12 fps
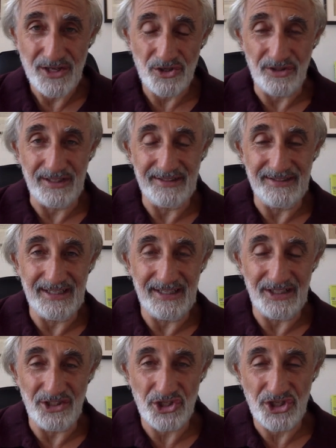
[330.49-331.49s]
so that they
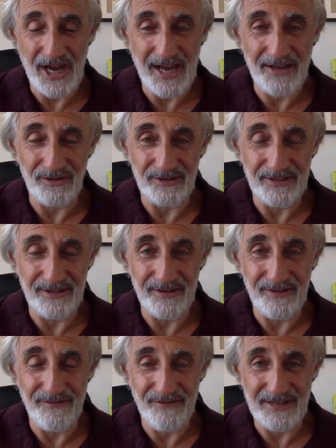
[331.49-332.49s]
can channel their
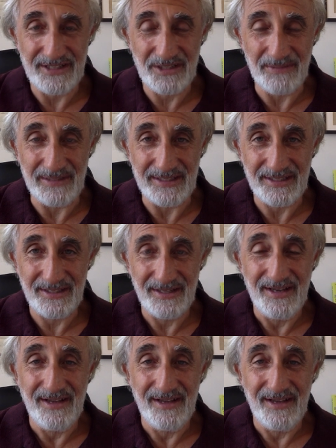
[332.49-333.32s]
investments,